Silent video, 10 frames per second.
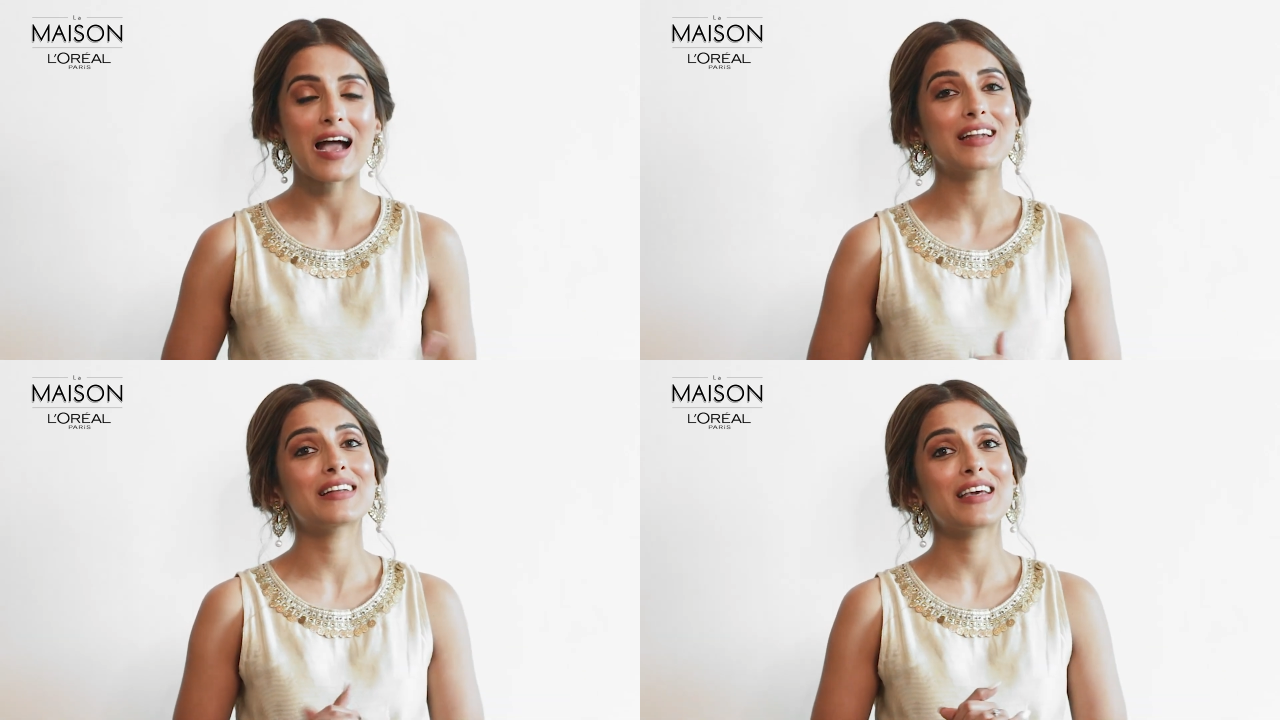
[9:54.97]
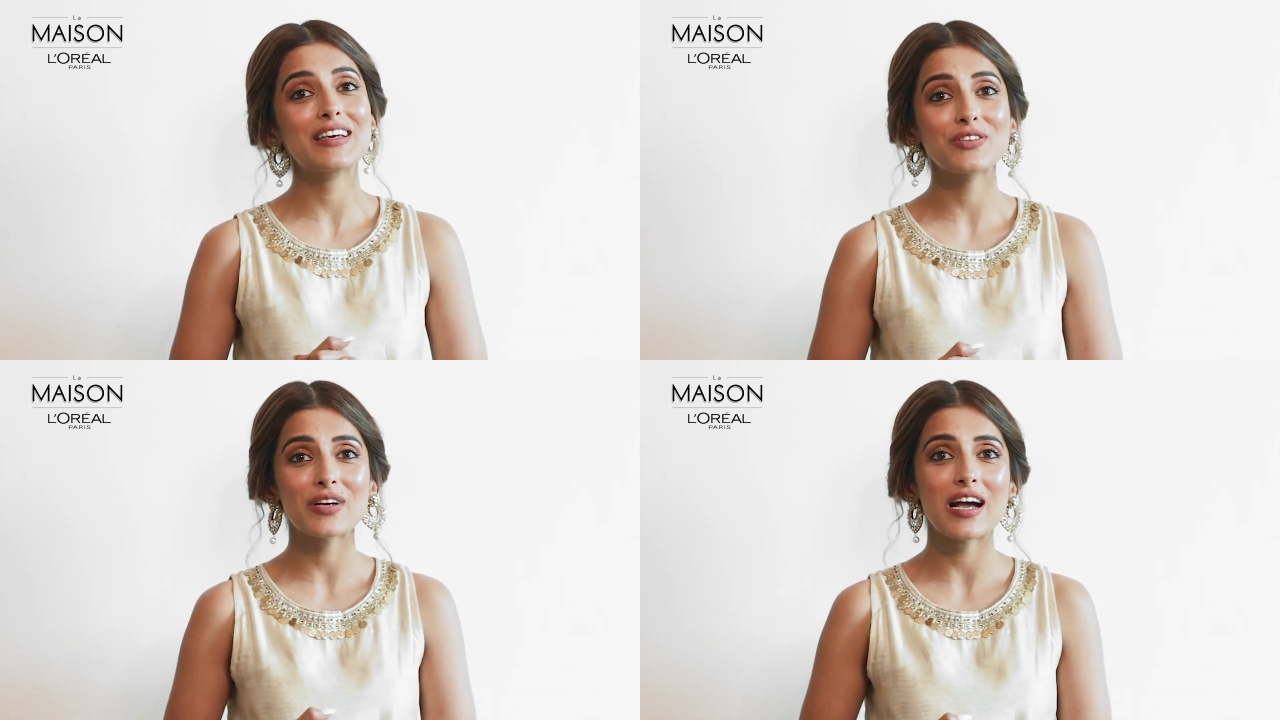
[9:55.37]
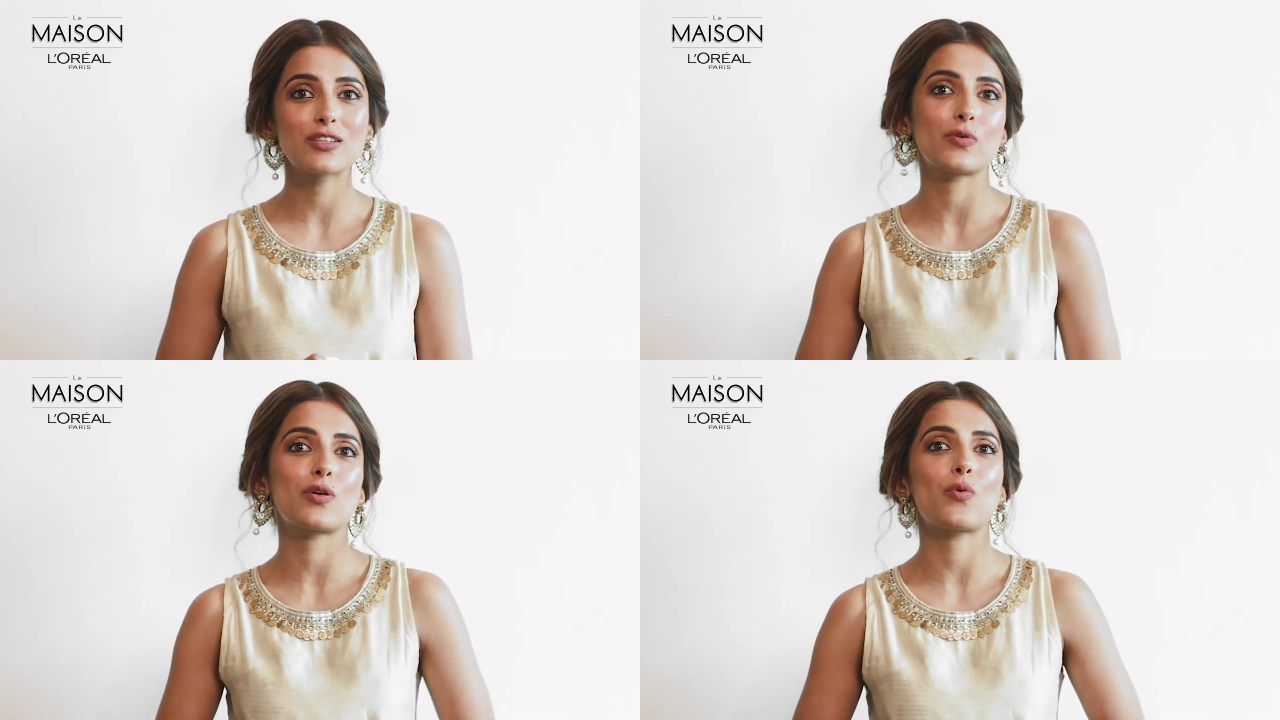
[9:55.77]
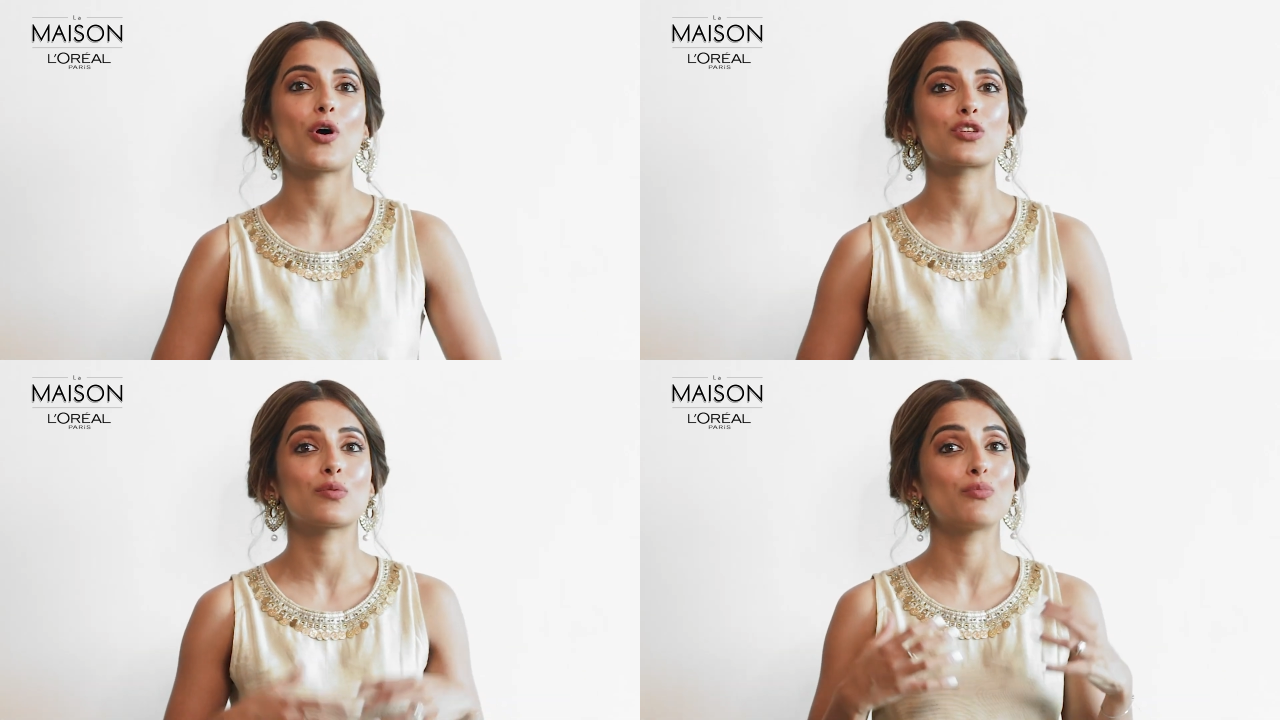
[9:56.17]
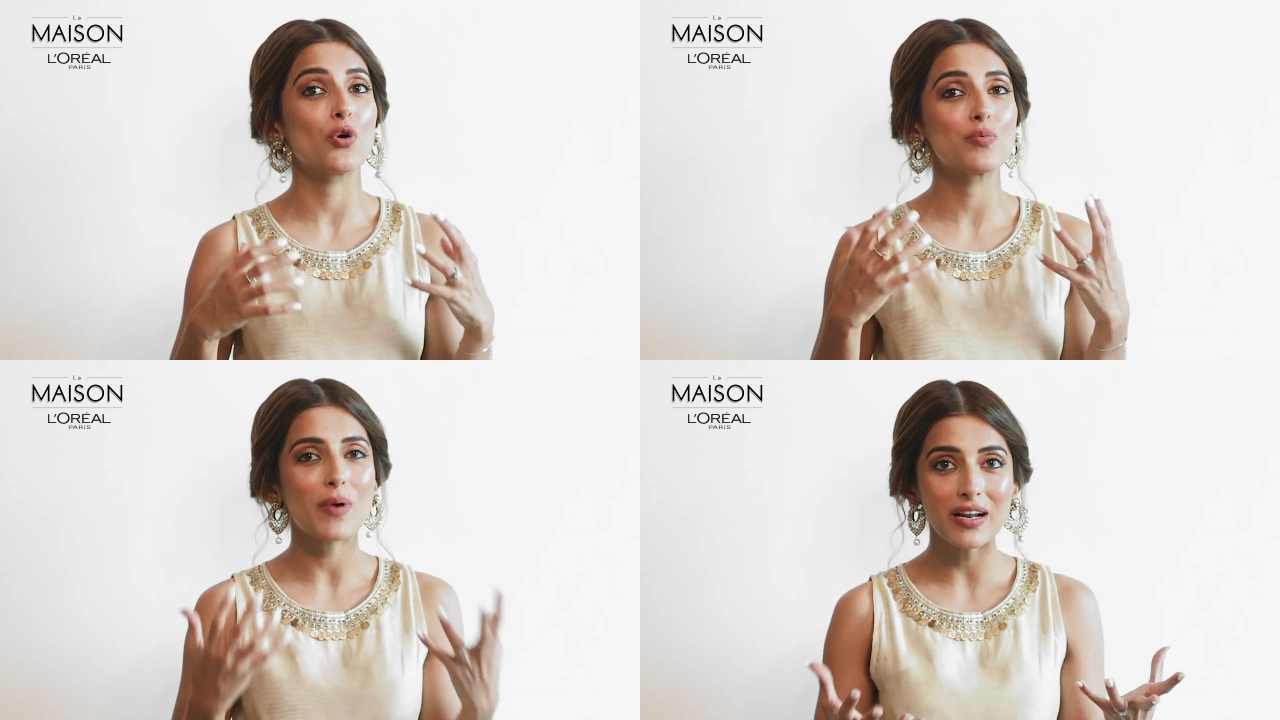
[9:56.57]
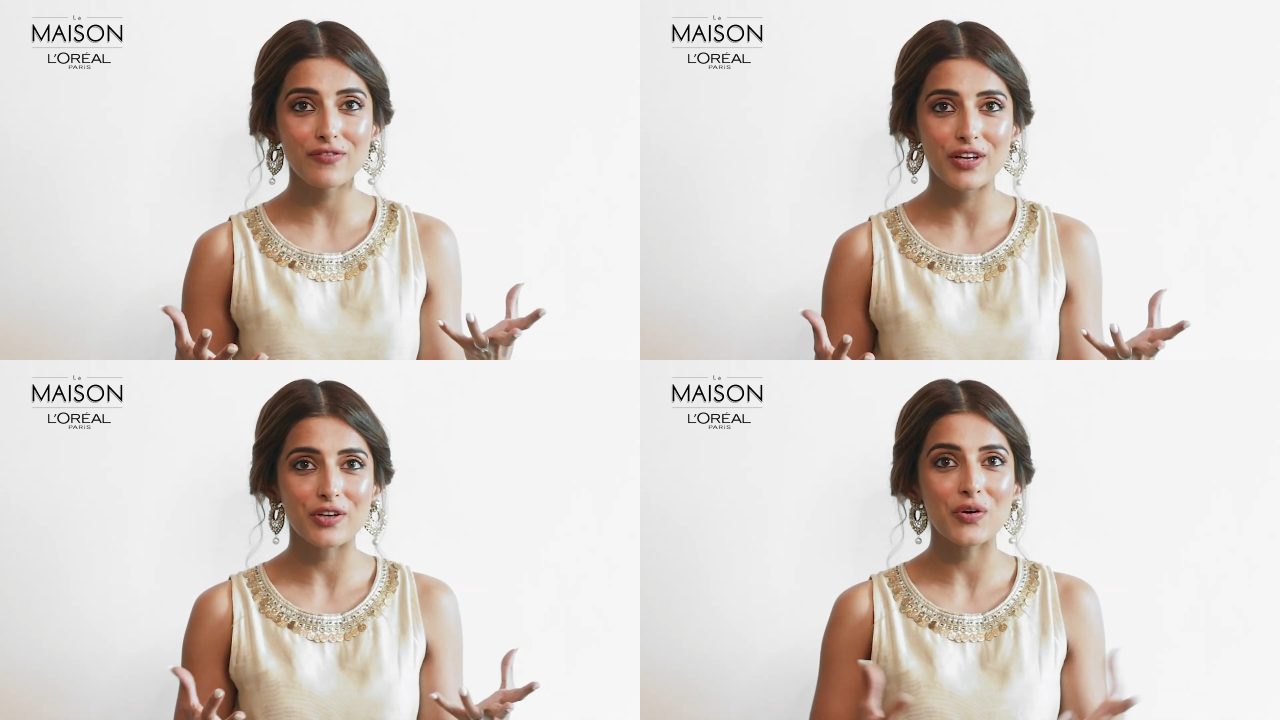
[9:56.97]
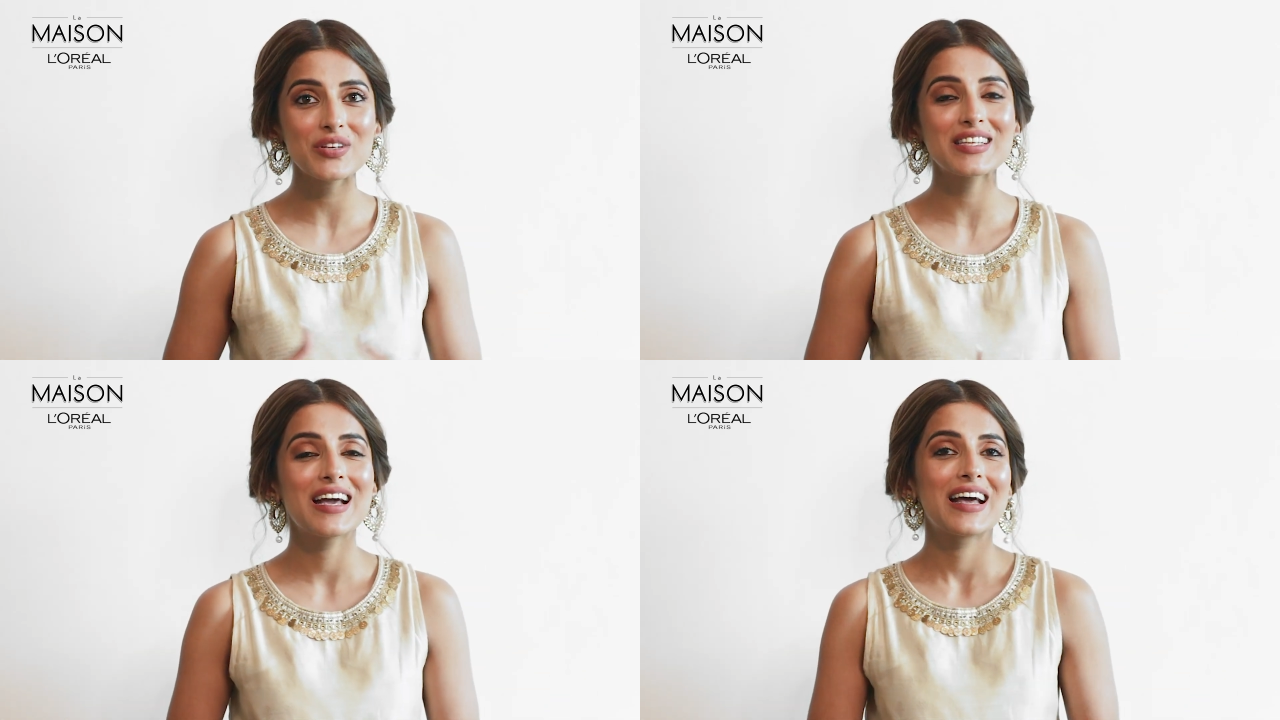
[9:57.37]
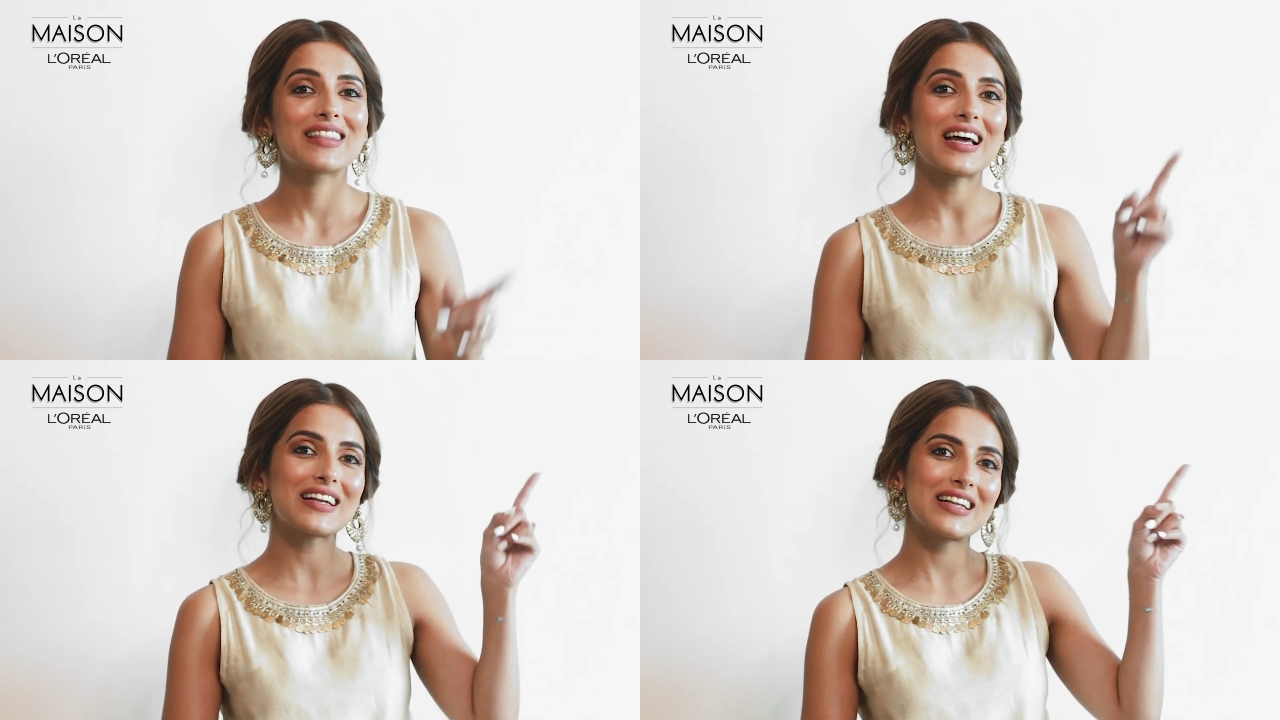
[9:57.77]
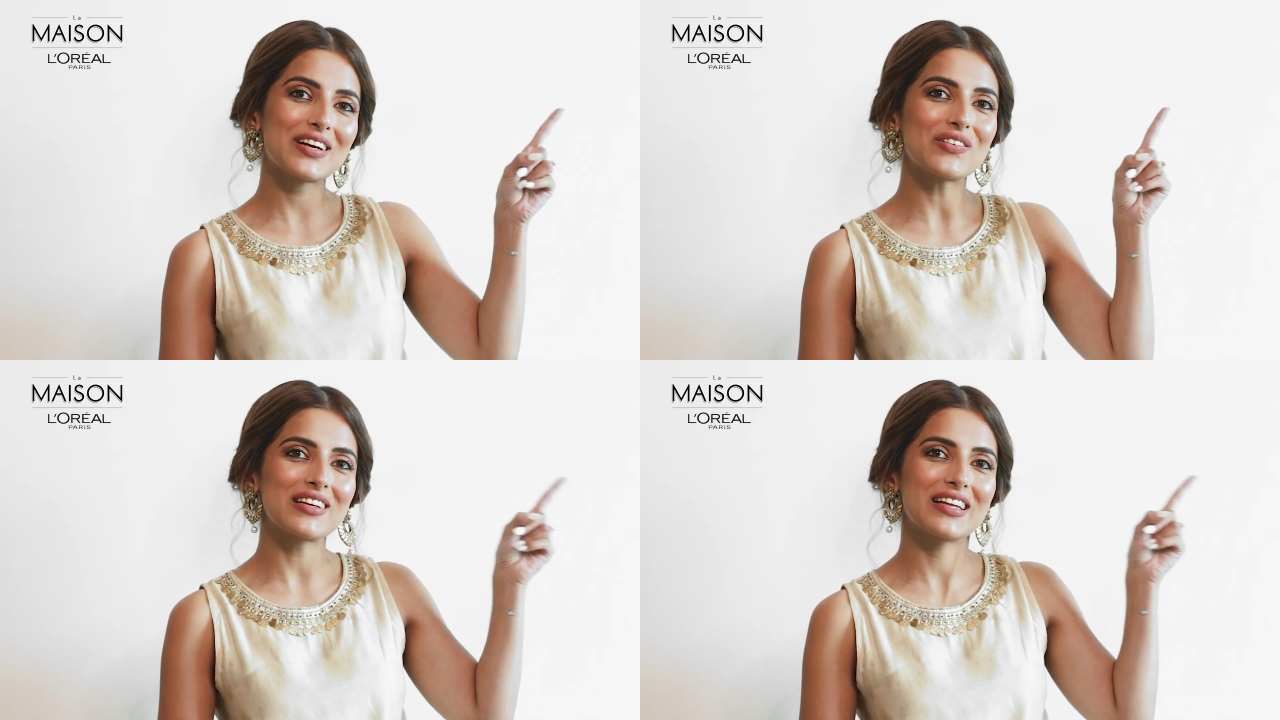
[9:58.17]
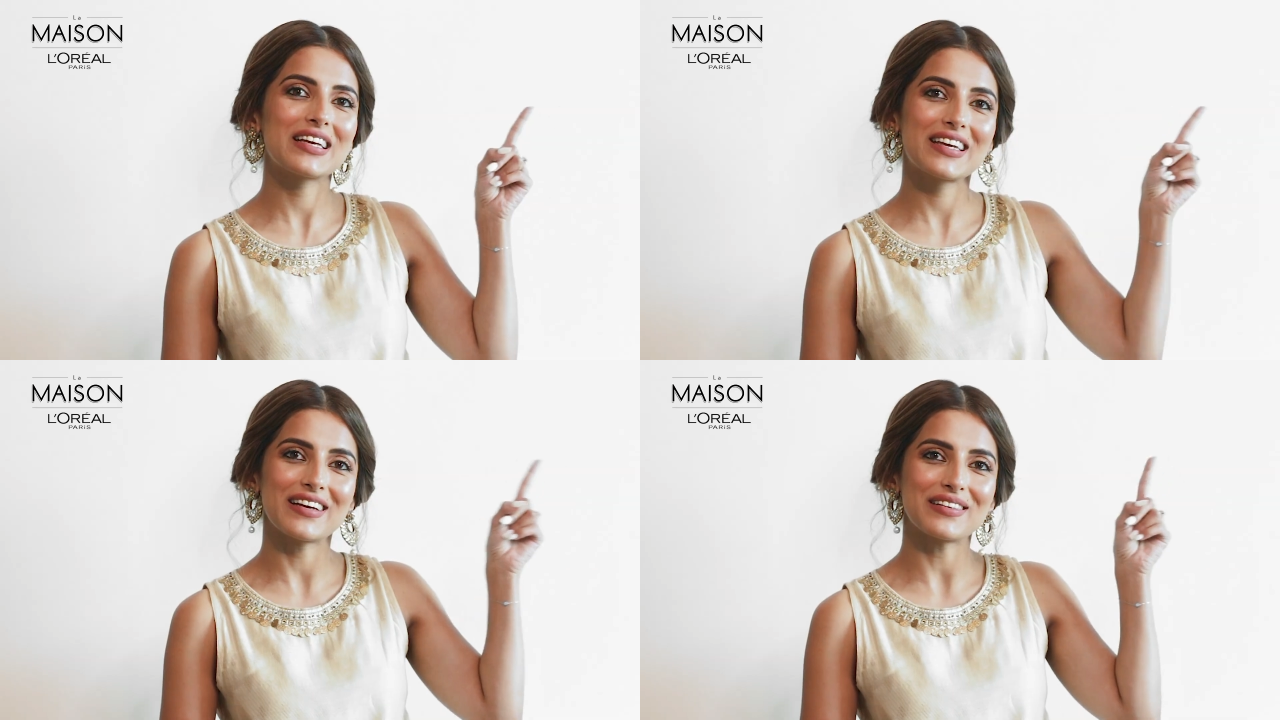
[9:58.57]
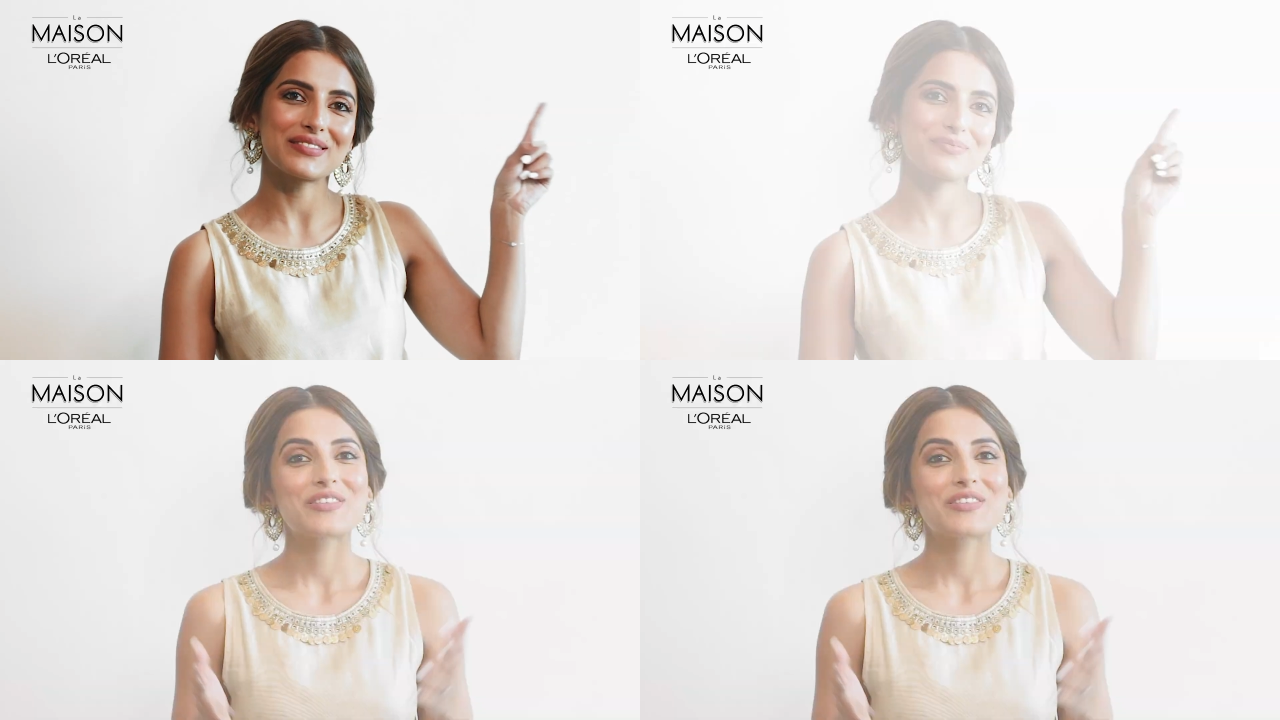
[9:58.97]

and in case you guys want to watch more bun videos, then click on the link here.